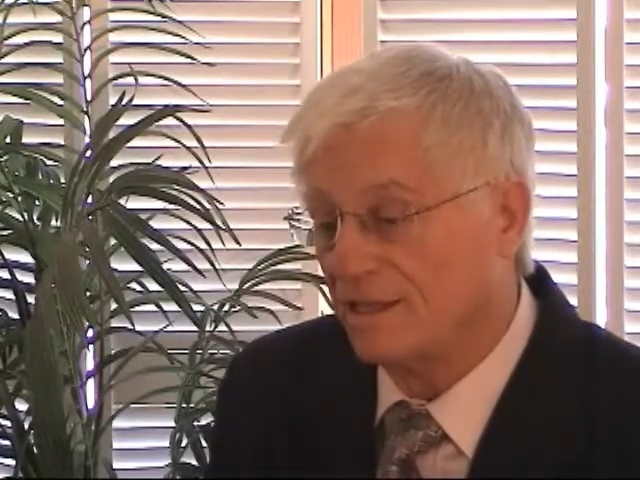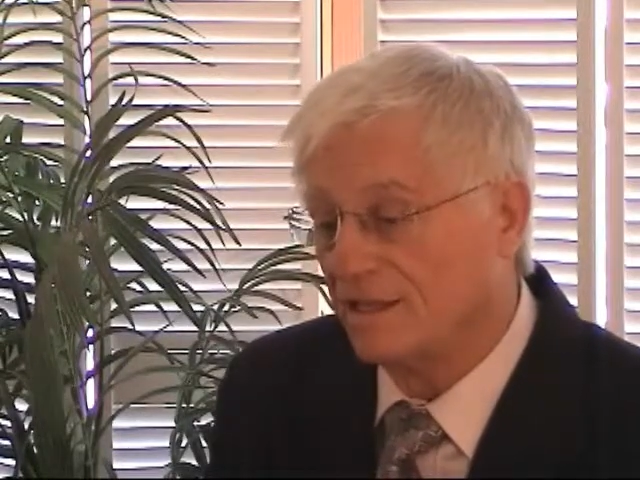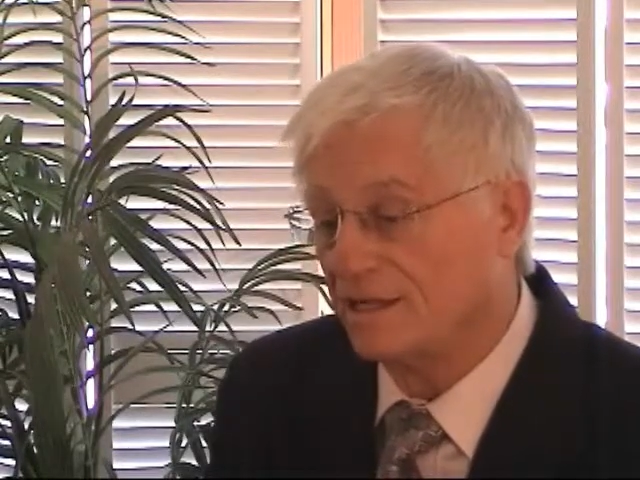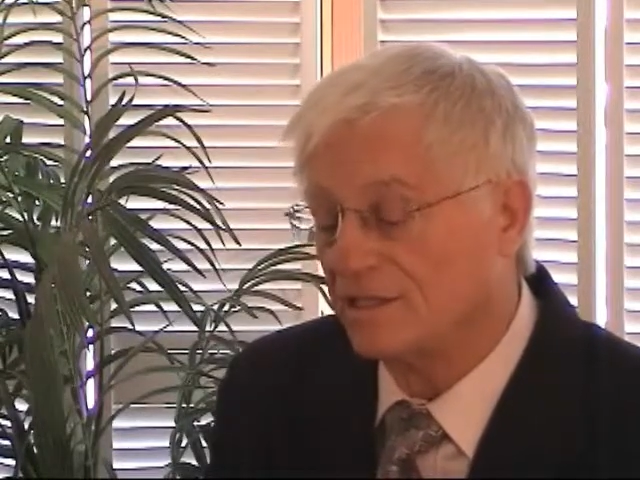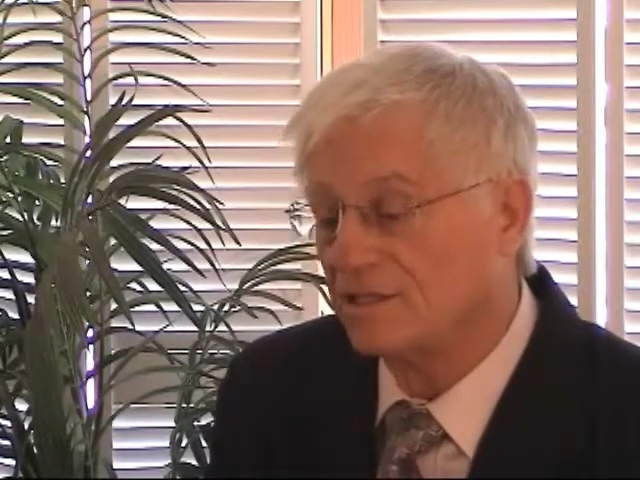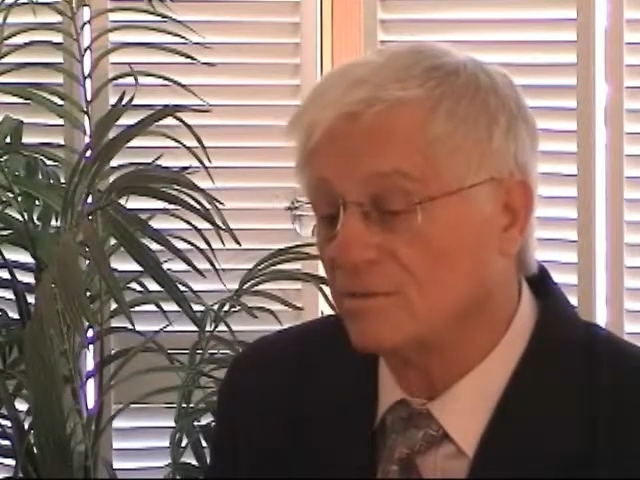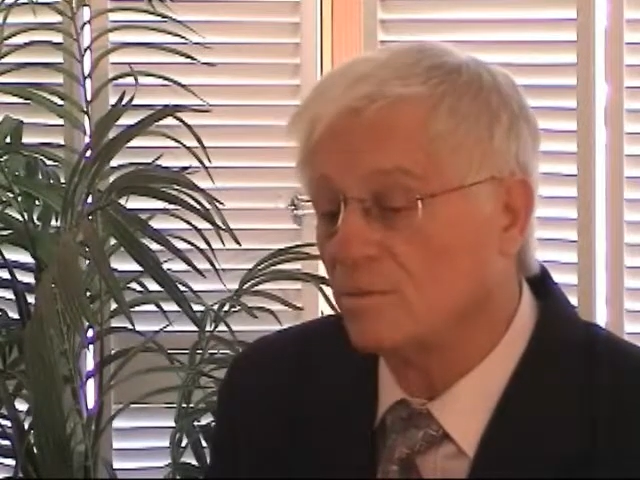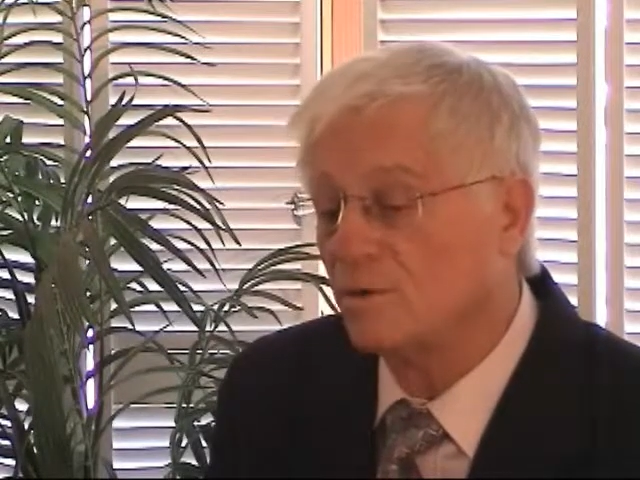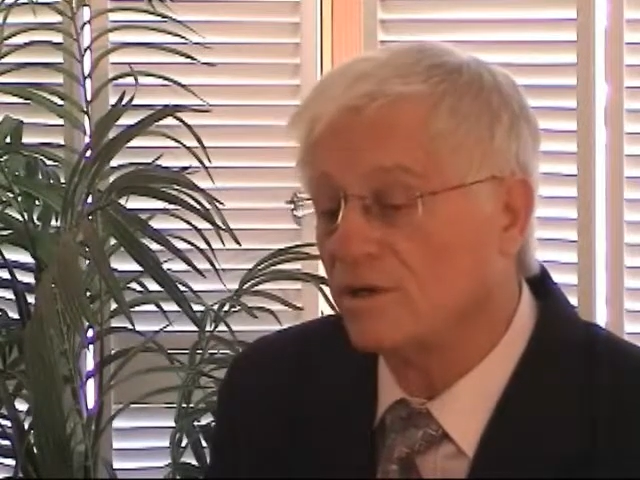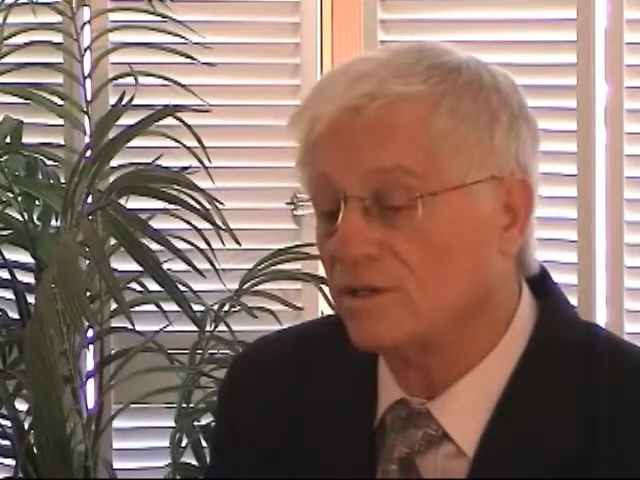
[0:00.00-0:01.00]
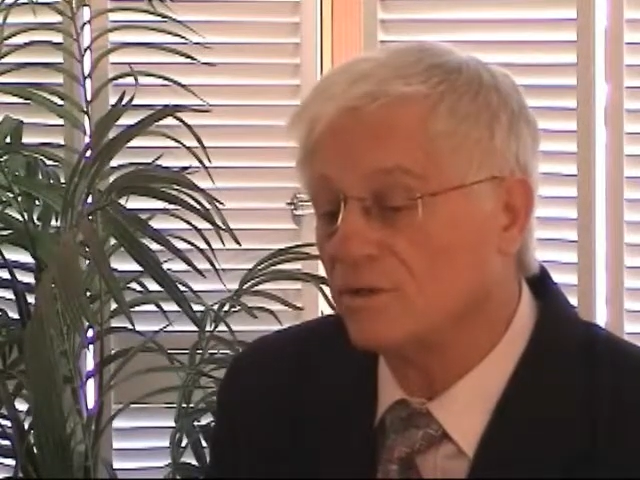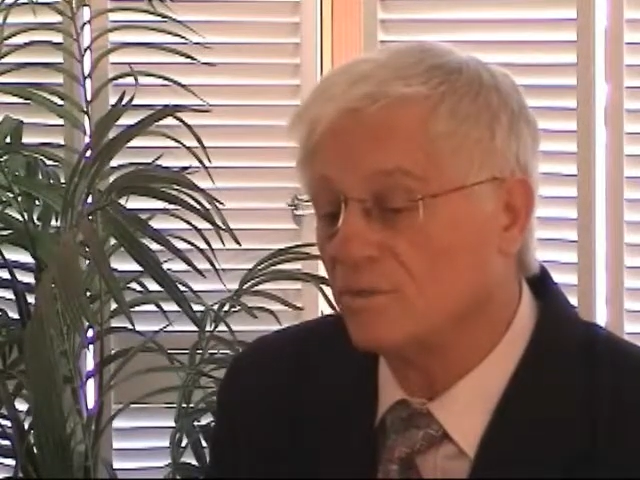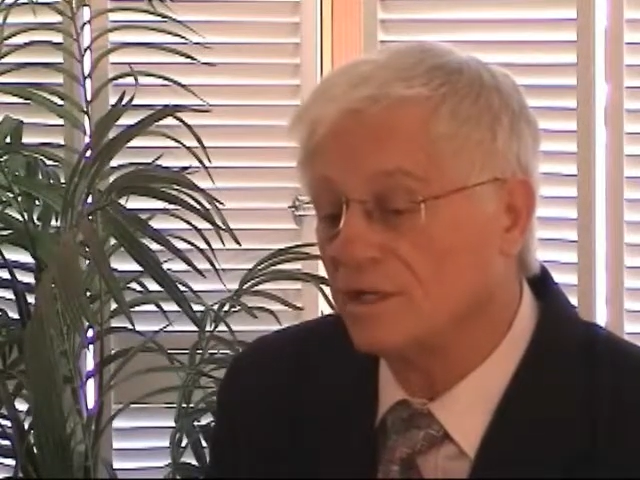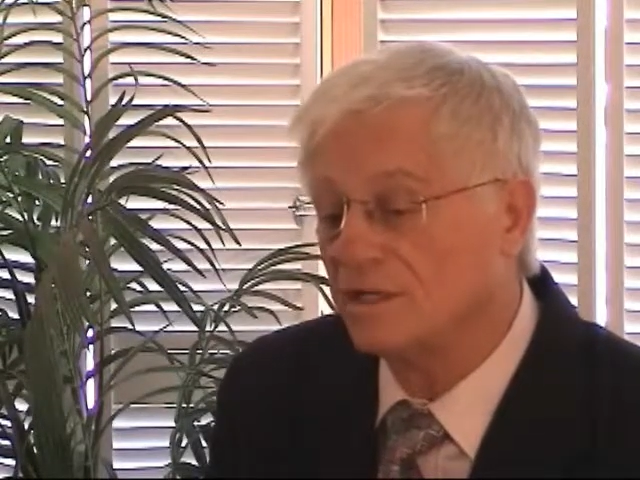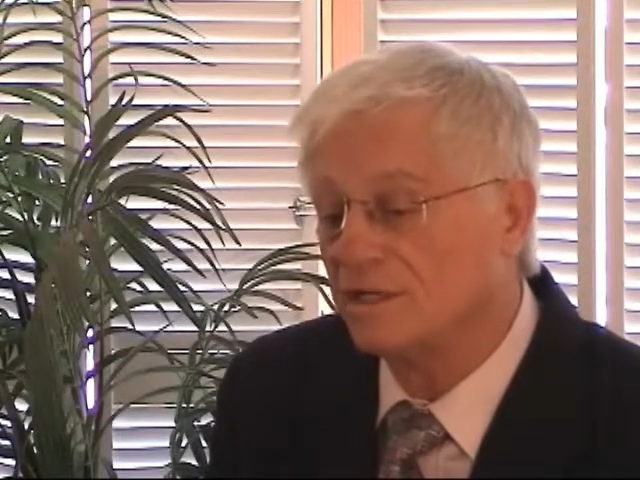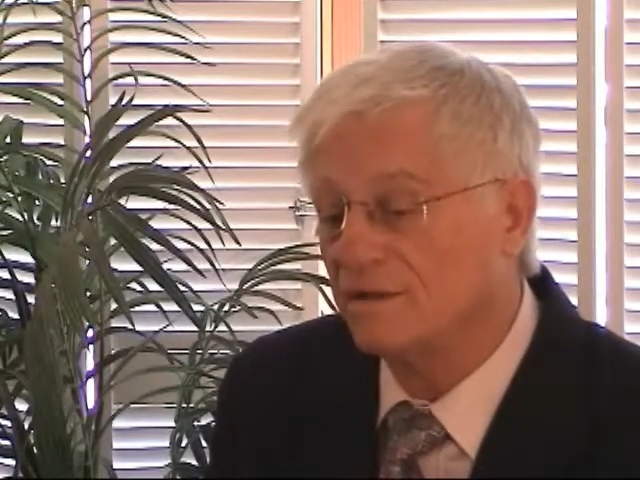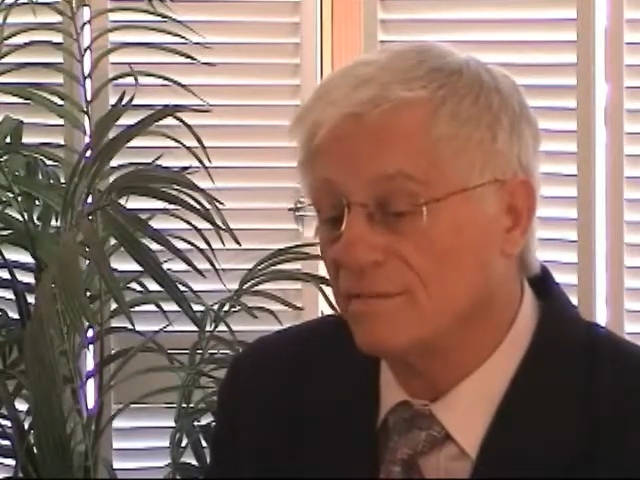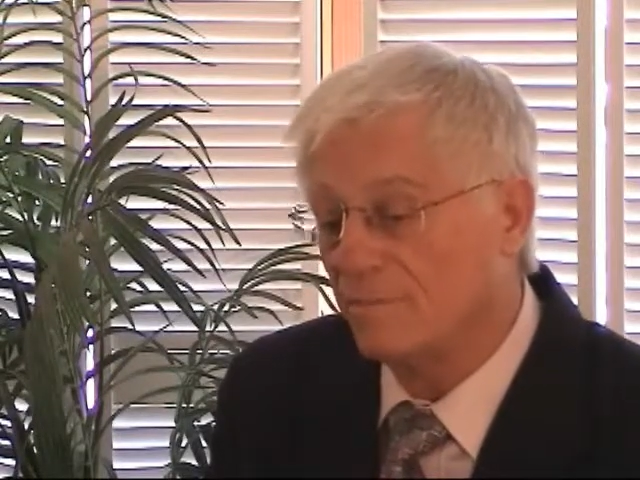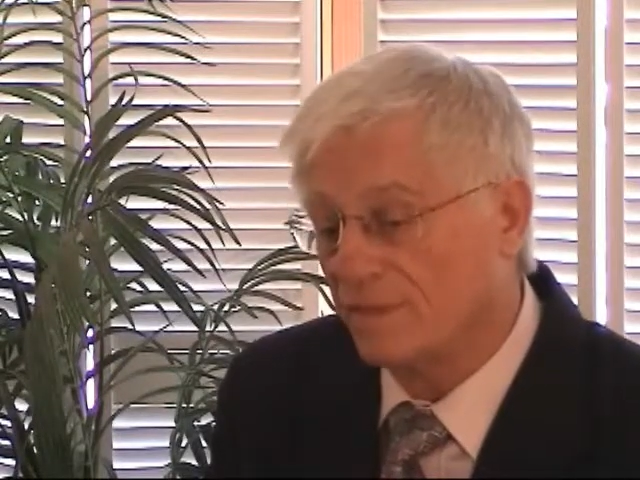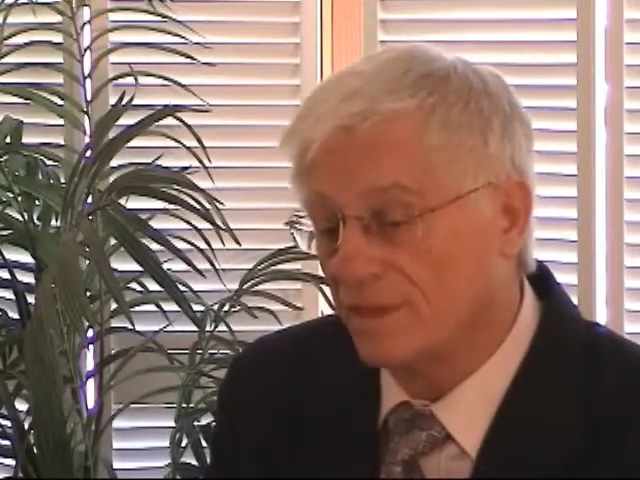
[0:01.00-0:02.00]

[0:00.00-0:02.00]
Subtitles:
And I think the more that we